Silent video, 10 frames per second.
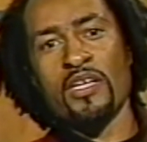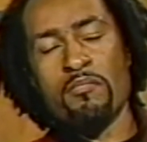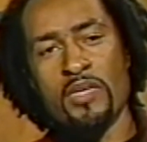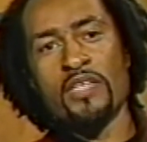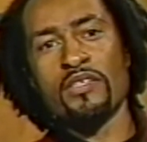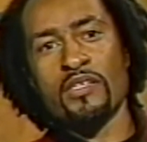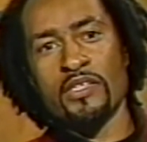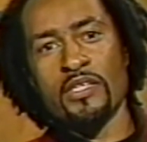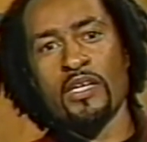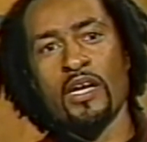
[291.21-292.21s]

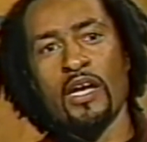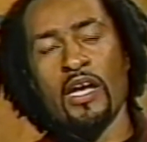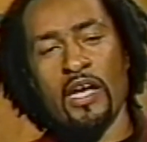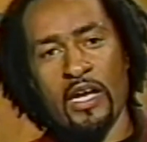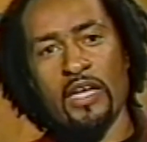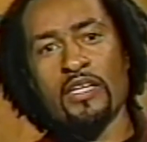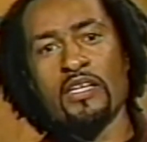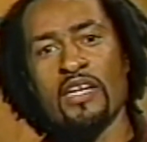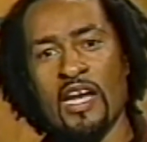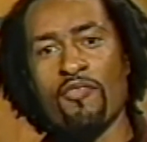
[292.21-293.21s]
immediately
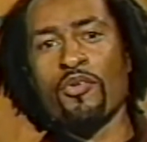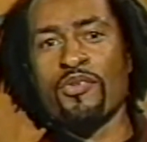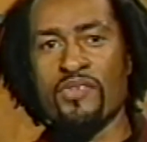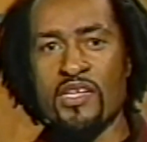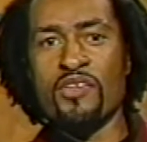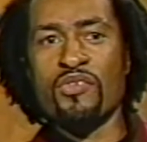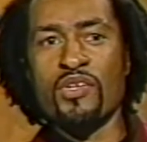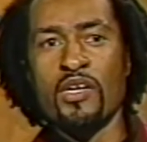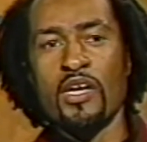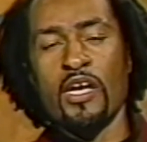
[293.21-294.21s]
and never ceased.